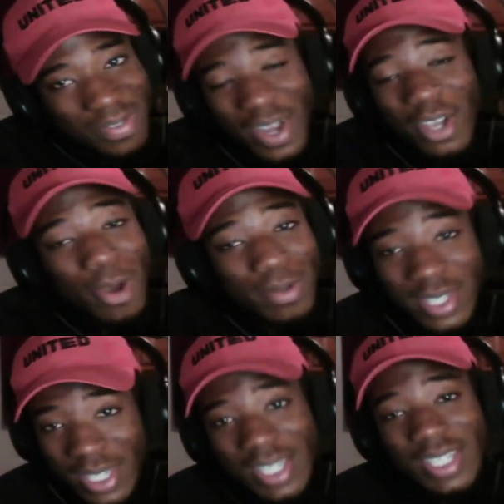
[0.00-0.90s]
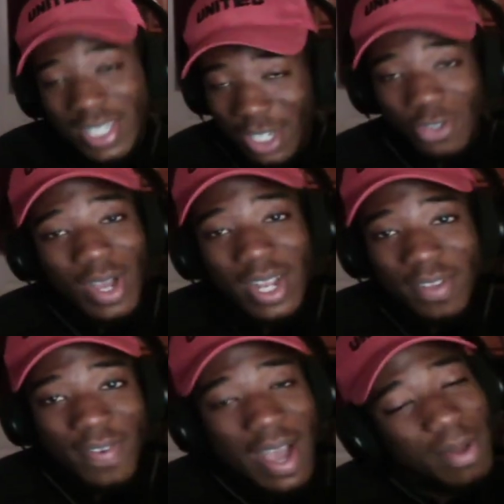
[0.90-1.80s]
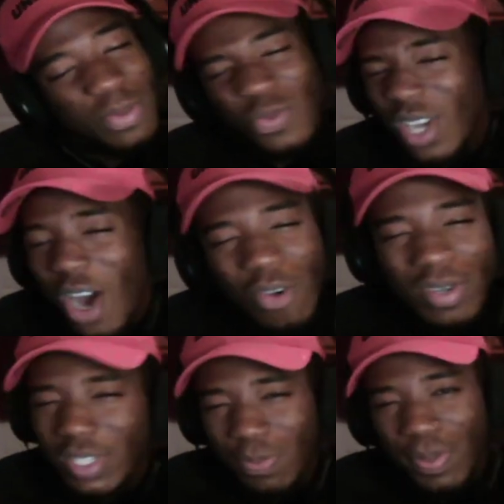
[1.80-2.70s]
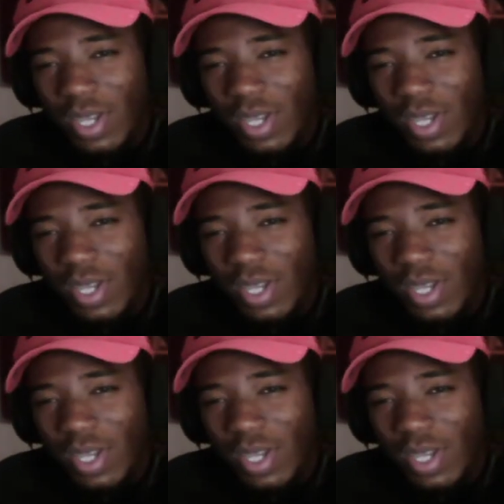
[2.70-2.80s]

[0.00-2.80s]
when it comes to the sexuality vibes, we can't really speak